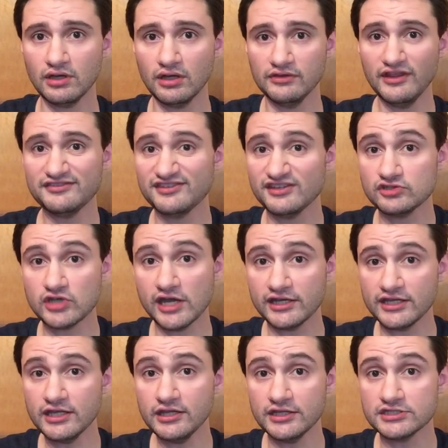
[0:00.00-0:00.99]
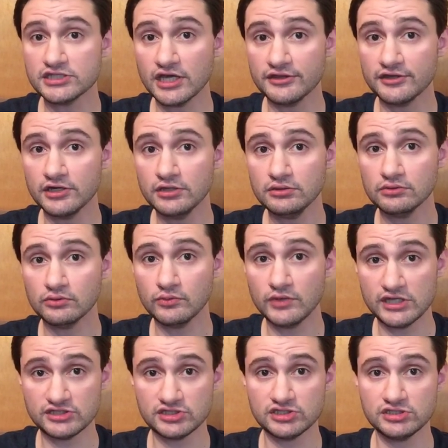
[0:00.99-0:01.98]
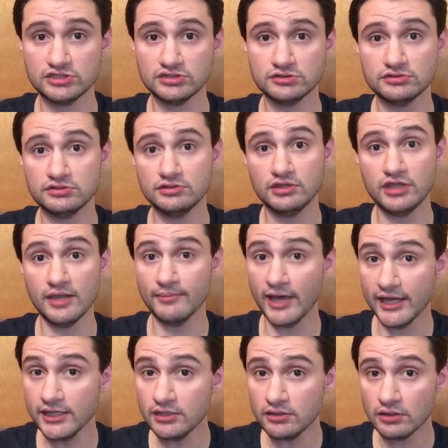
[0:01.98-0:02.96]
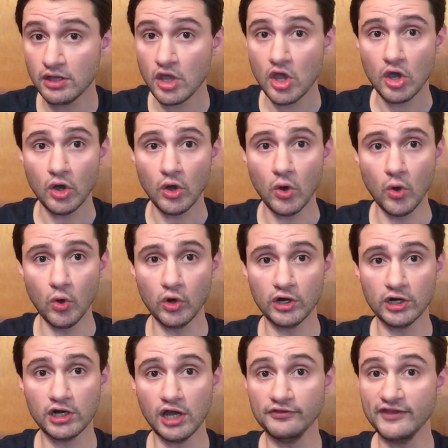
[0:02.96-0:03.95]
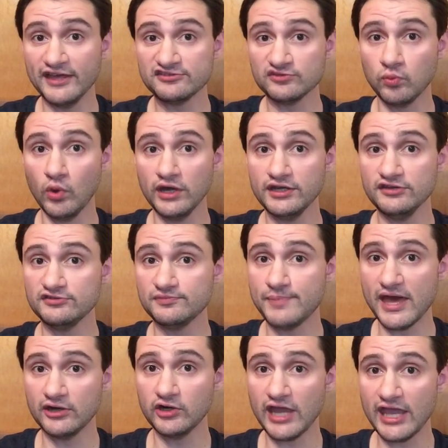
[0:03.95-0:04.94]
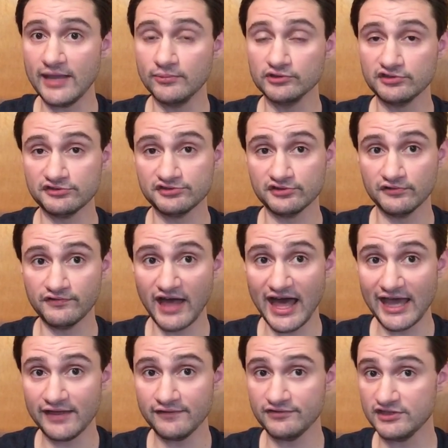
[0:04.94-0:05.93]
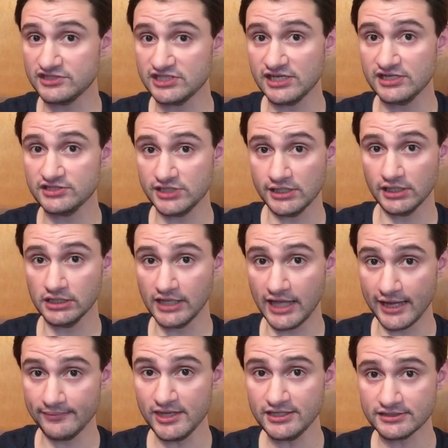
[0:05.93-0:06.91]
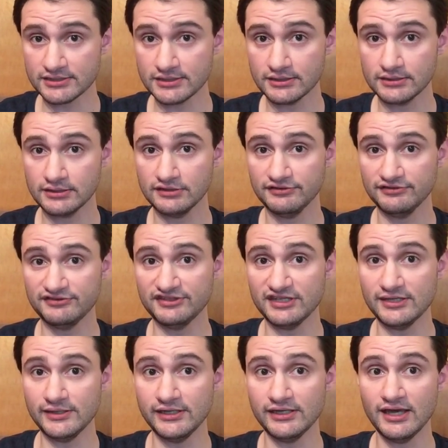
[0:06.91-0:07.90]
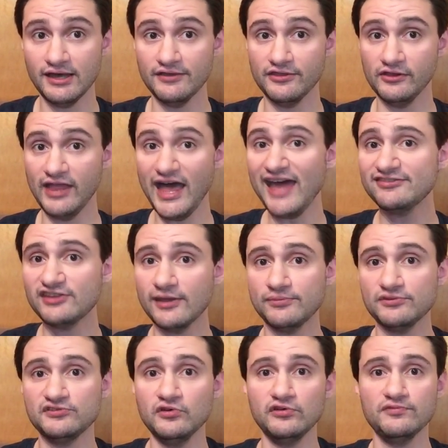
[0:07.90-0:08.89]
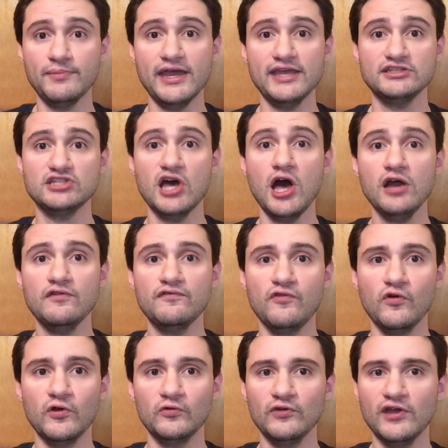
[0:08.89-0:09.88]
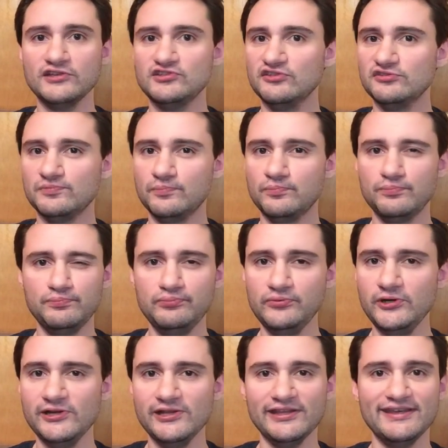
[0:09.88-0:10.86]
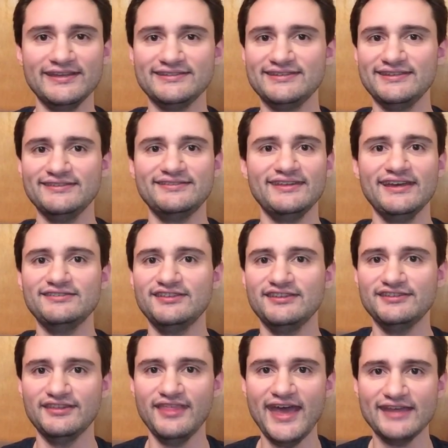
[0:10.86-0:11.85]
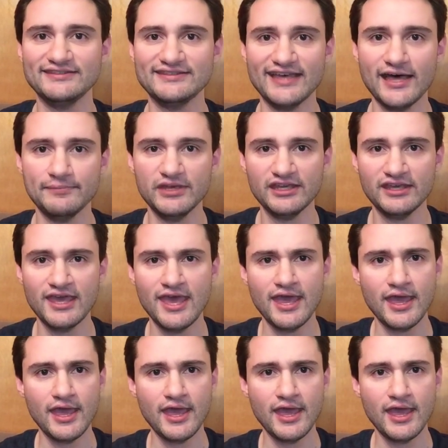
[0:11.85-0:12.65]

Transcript: Unless they try to kill each other, which they might, or unless one is better able to survive the changing climate. See the last episode of MicTALK for Rush's brilliant insights into that topic,